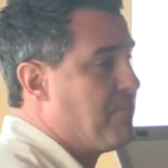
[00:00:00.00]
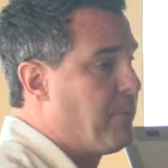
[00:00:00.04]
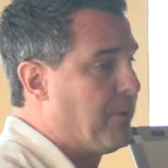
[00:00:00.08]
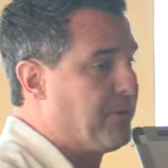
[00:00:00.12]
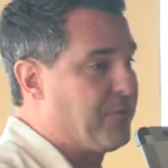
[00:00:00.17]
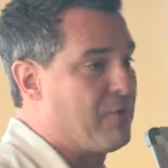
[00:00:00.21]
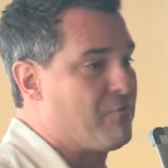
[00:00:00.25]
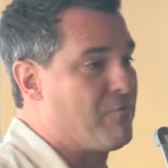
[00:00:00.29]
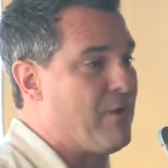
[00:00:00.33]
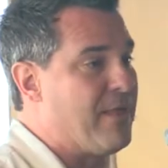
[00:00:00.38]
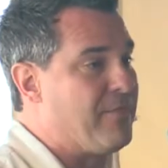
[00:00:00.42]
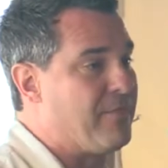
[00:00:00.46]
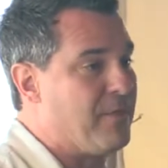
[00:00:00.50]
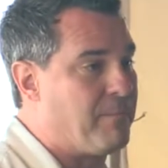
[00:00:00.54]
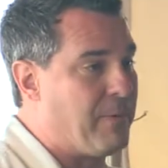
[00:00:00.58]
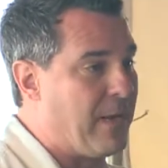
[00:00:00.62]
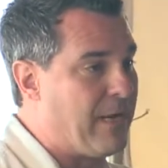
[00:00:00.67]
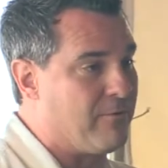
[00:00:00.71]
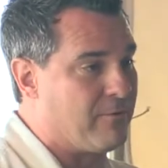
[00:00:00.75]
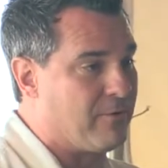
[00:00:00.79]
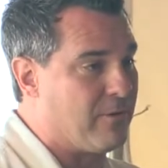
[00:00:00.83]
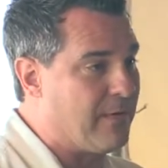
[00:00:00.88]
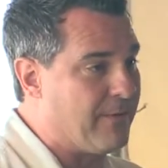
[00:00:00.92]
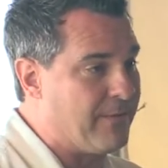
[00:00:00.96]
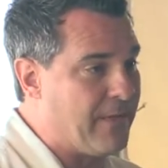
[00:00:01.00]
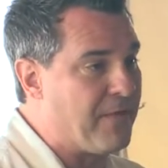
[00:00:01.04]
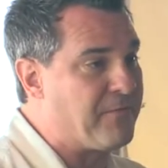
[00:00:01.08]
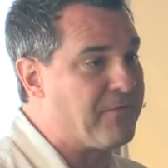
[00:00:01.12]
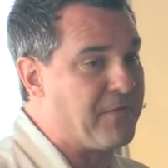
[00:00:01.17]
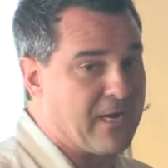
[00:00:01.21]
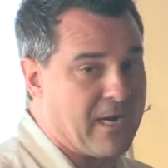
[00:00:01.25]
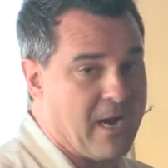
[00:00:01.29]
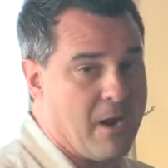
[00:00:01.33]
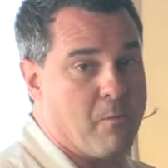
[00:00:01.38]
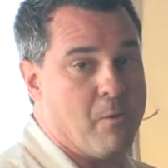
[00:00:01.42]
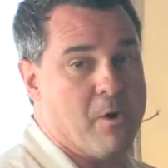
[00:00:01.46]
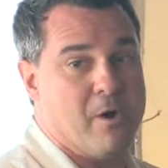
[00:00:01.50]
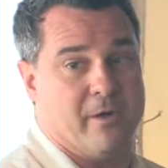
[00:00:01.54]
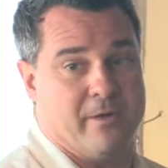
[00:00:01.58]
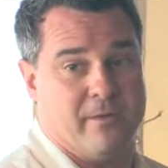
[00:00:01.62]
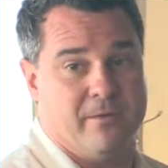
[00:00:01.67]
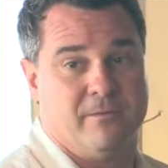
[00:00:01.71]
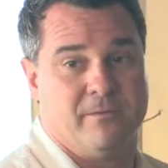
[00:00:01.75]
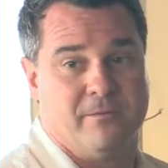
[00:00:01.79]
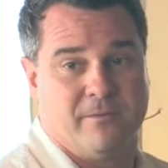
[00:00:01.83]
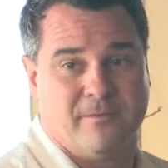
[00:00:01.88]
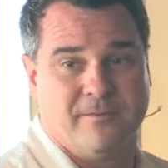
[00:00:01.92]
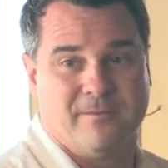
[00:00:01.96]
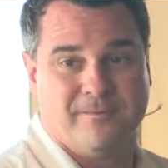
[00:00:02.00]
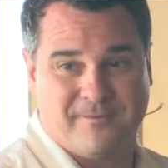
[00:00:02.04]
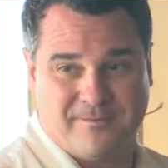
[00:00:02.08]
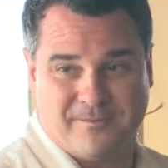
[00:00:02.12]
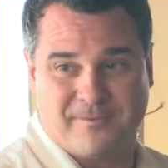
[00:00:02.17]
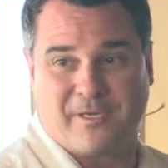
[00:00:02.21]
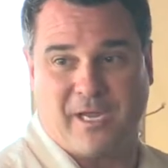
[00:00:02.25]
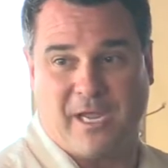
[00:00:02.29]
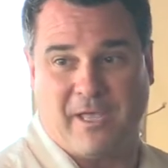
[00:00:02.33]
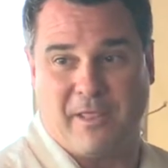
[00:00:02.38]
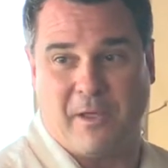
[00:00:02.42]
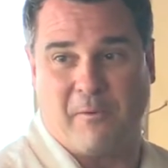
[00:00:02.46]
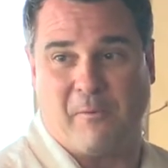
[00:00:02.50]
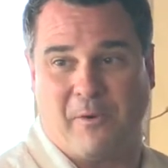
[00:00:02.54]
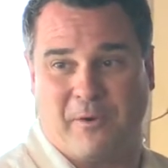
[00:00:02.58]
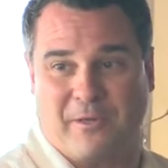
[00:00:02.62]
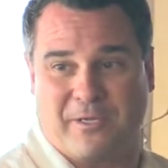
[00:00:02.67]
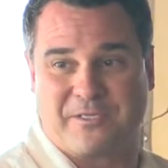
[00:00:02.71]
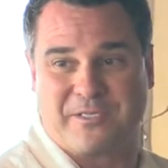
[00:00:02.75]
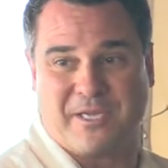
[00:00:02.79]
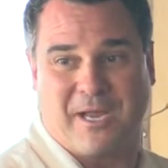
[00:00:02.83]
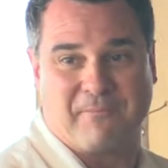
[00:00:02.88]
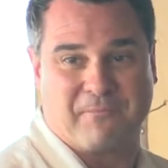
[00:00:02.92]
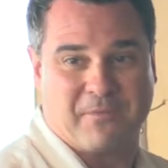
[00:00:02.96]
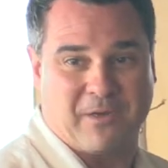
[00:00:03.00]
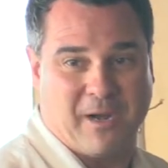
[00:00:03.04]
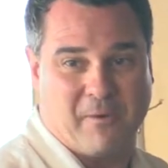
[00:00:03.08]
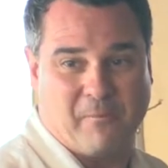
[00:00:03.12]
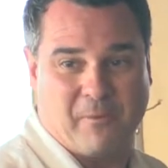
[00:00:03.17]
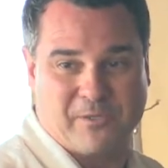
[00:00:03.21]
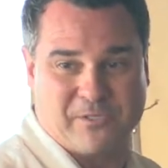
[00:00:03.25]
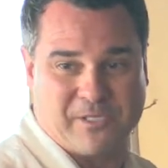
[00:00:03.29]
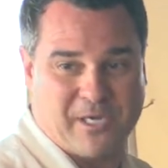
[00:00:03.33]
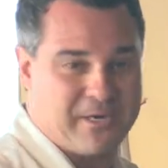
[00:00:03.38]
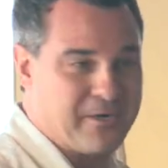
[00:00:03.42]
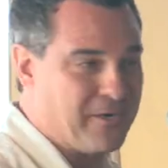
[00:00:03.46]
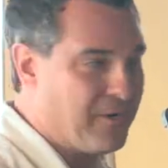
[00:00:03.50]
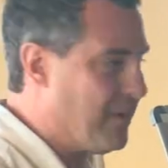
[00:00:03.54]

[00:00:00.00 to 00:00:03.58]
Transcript: could put the rent and the payroll on that thing, I would. Okay, they won't accept it. I wish I